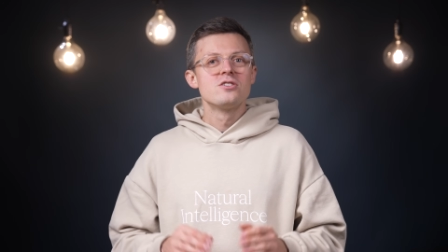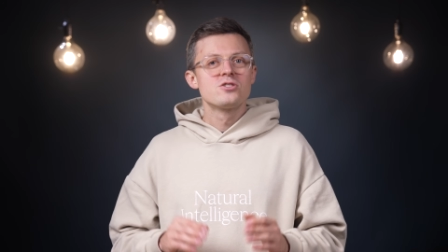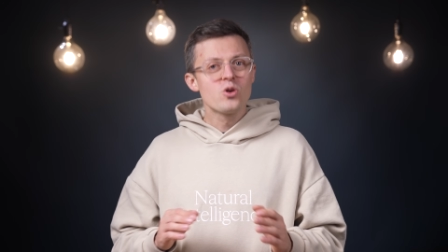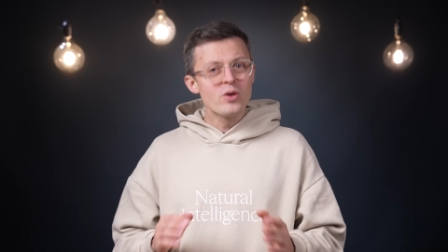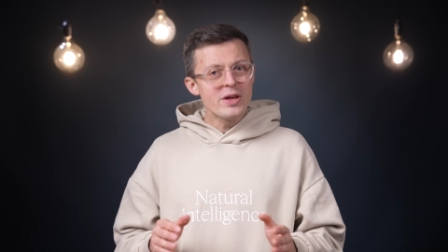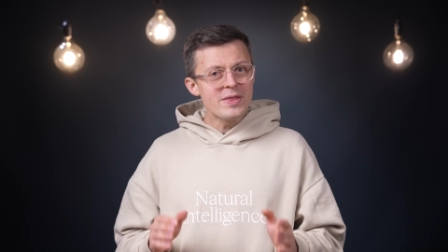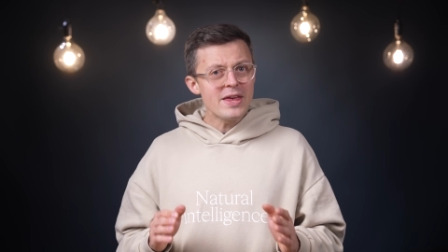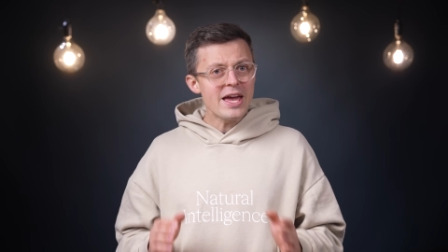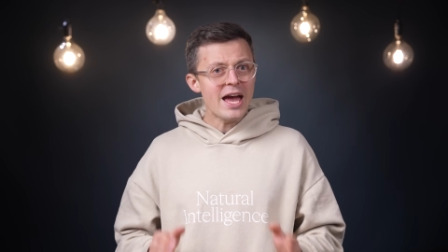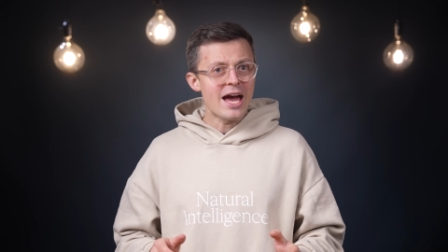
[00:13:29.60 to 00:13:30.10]
So
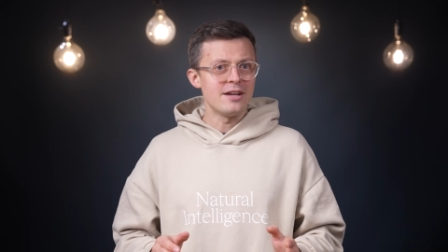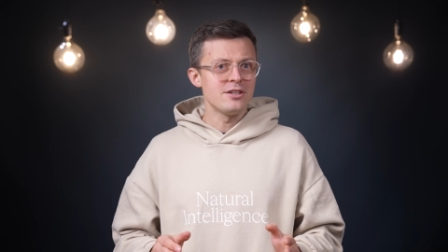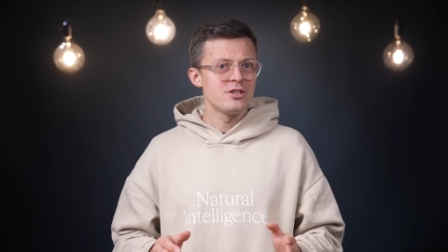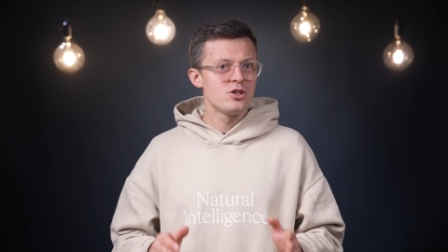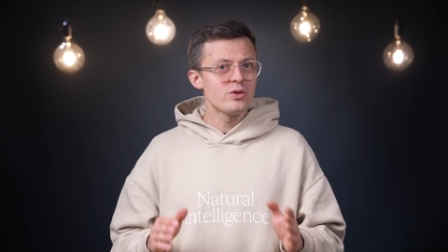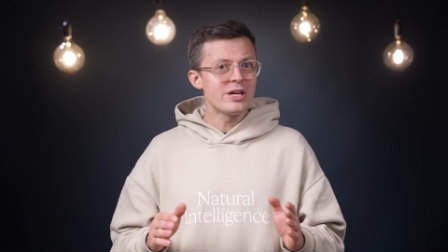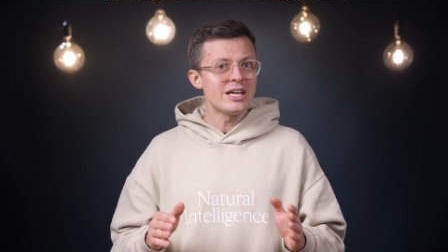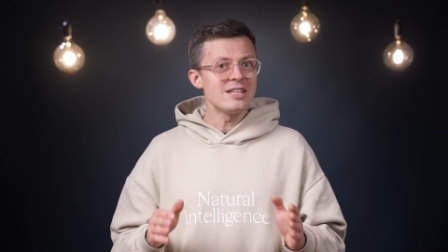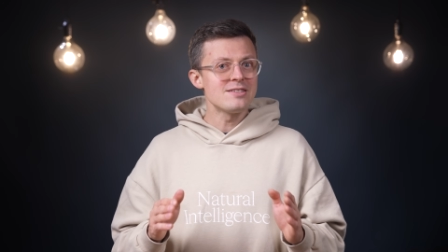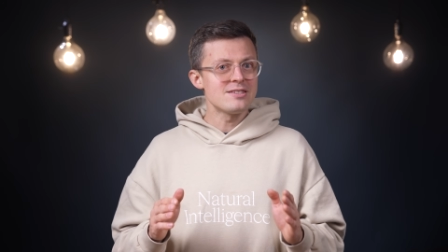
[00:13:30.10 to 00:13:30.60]
in the end,
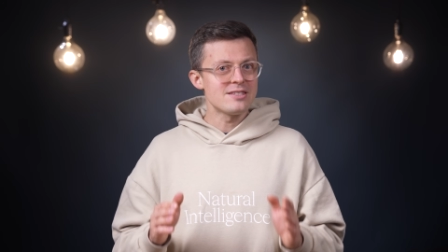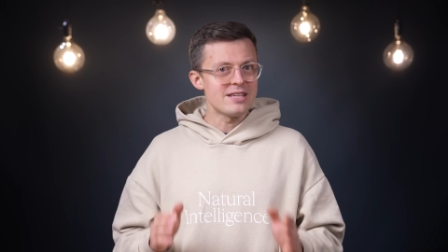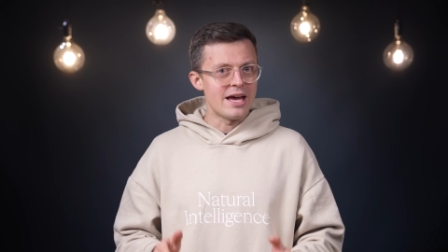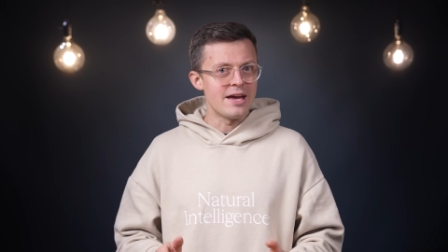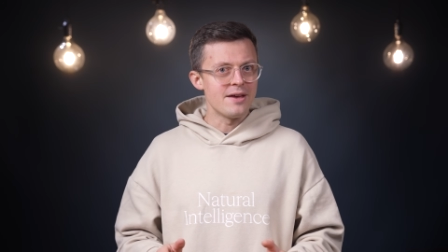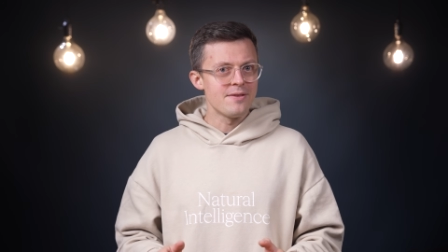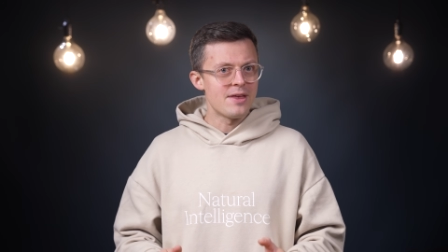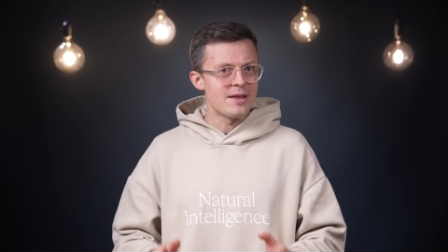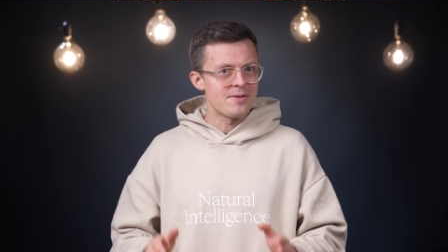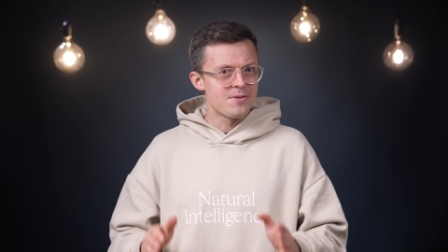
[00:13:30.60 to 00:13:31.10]
you can
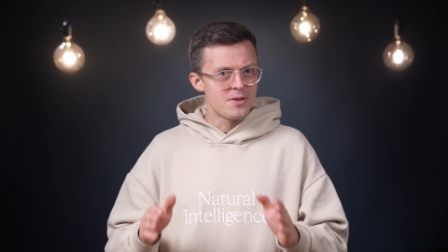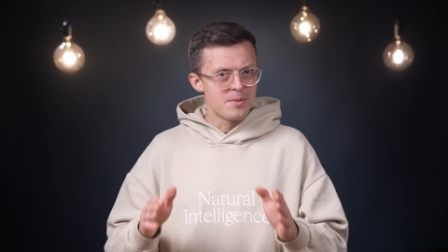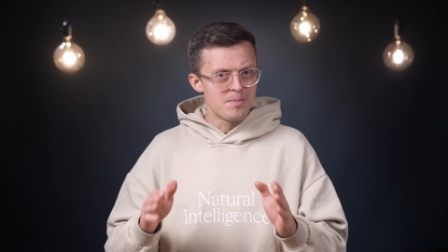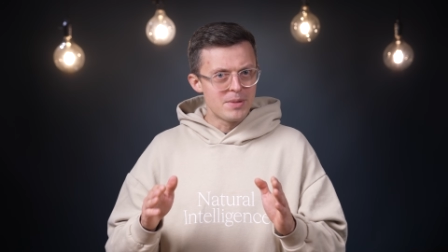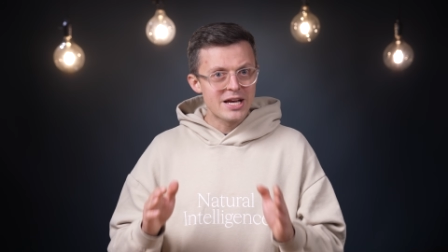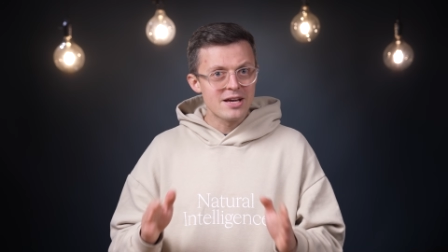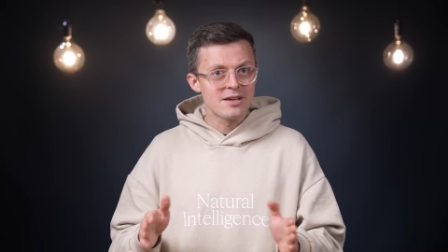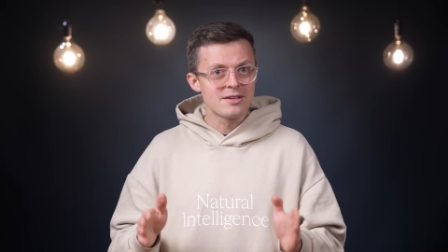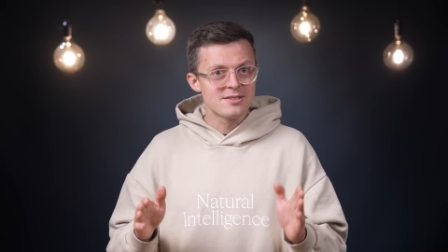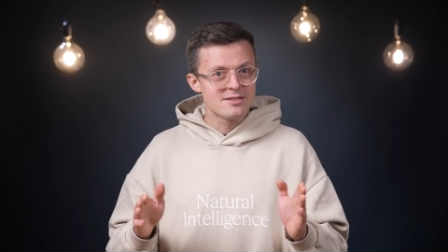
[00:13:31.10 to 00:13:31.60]
say that the
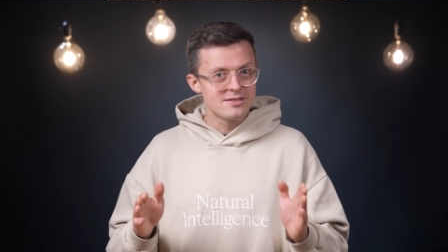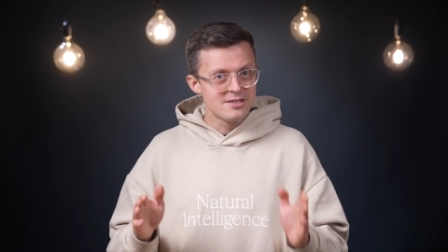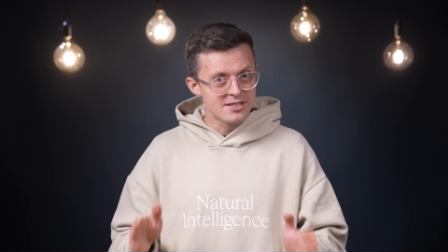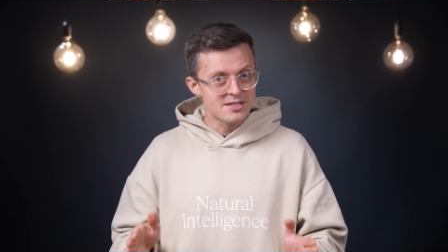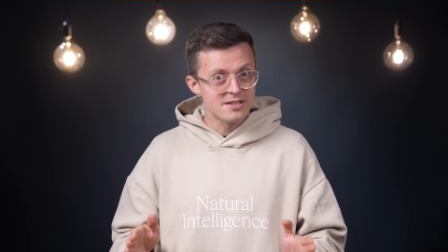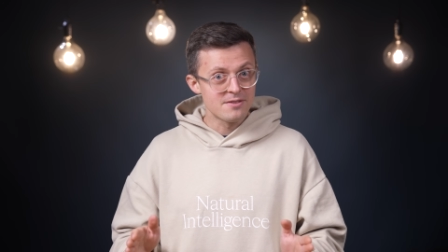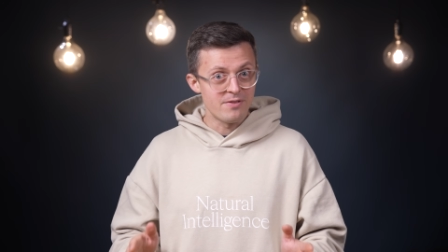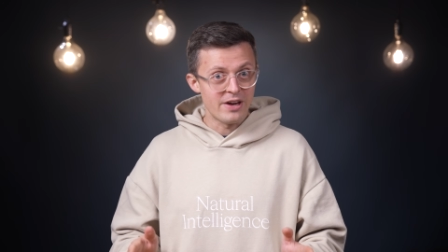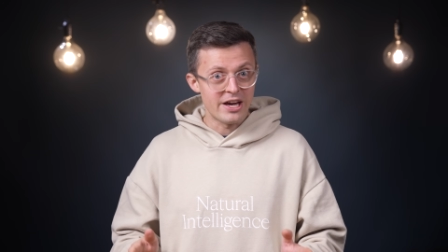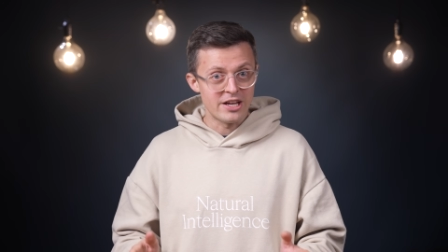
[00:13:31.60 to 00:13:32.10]
biggest
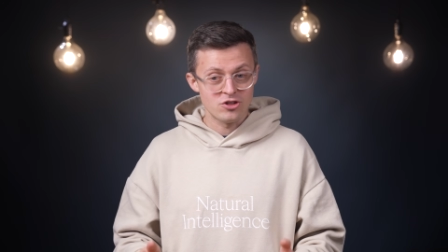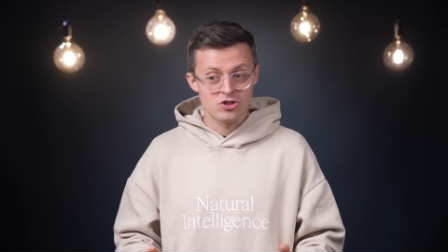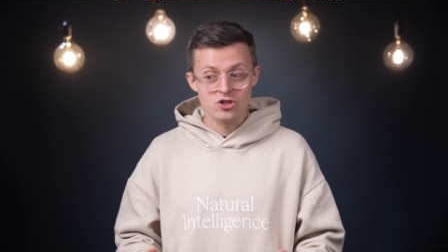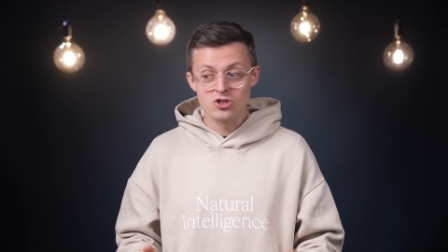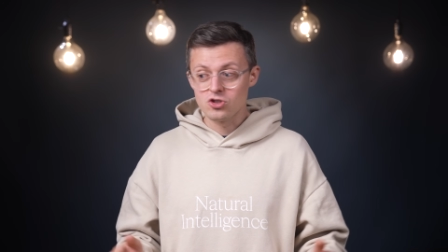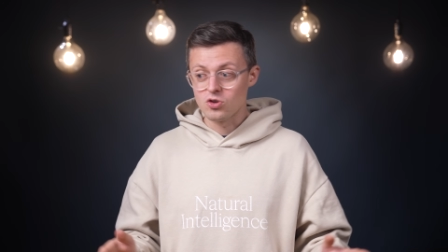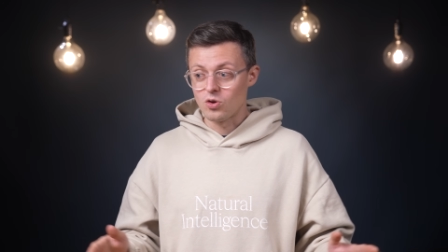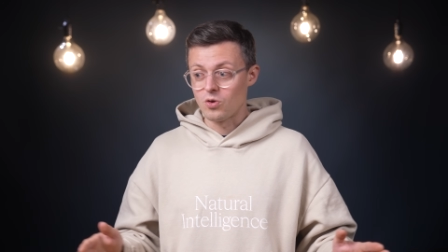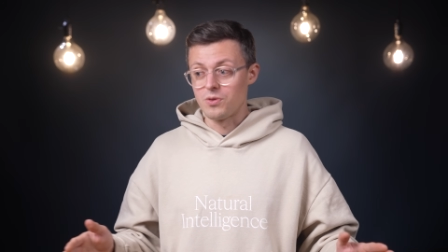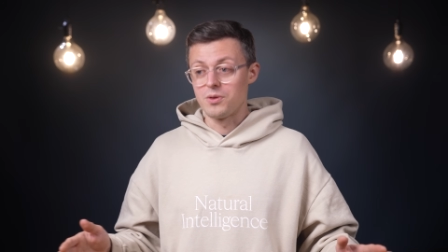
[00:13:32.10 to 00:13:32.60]

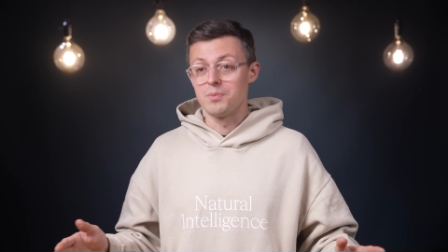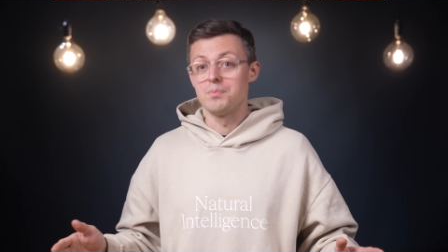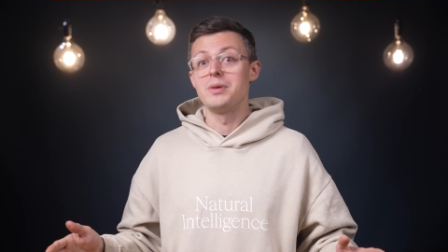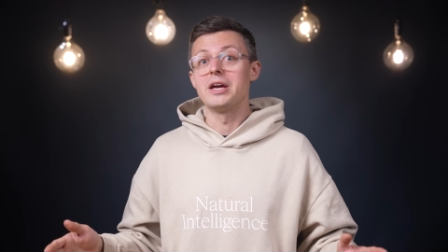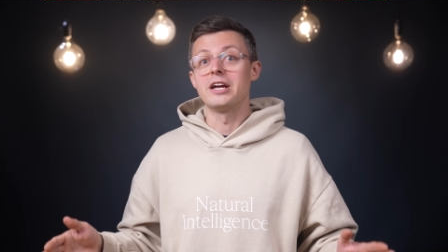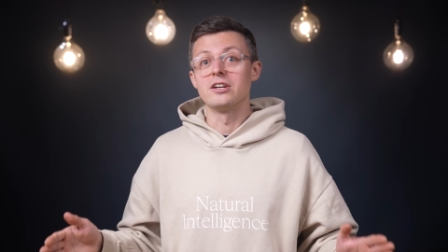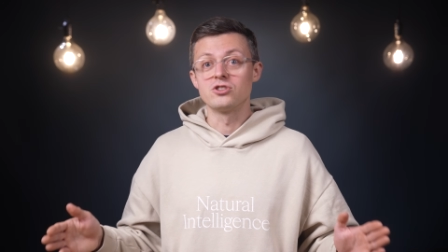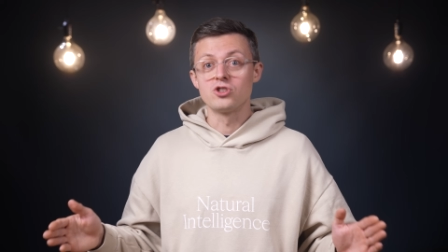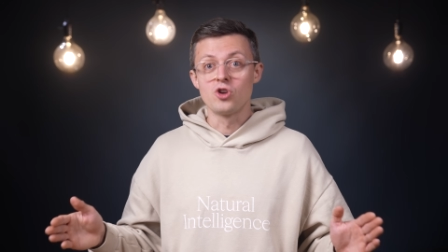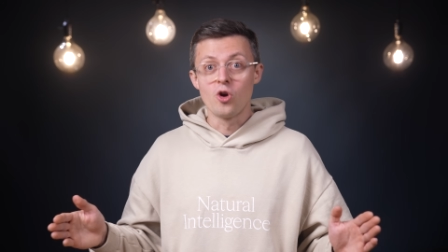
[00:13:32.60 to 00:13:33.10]
disadvantage or the
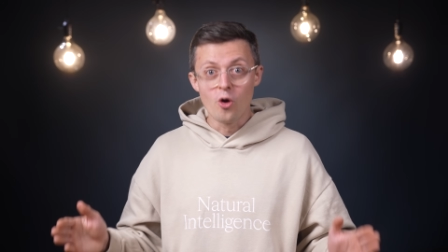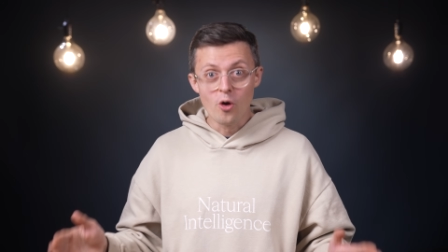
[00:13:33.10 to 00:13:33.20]
biggest